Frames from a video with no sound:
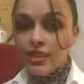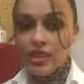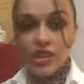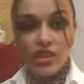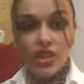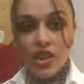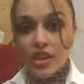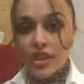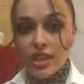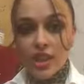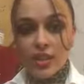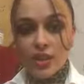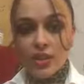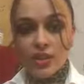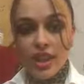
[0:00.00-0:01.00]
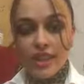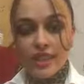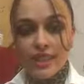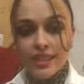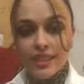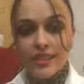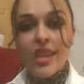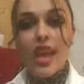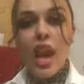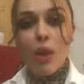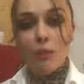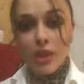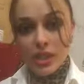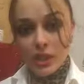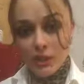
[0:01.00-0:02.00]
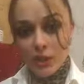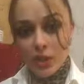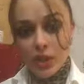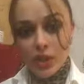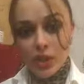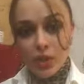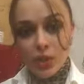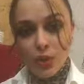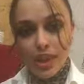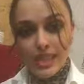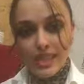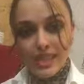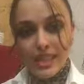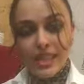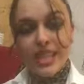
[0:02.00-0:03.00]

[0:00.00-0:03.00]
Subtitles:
You're not gonna regret. I'm waiting for your request.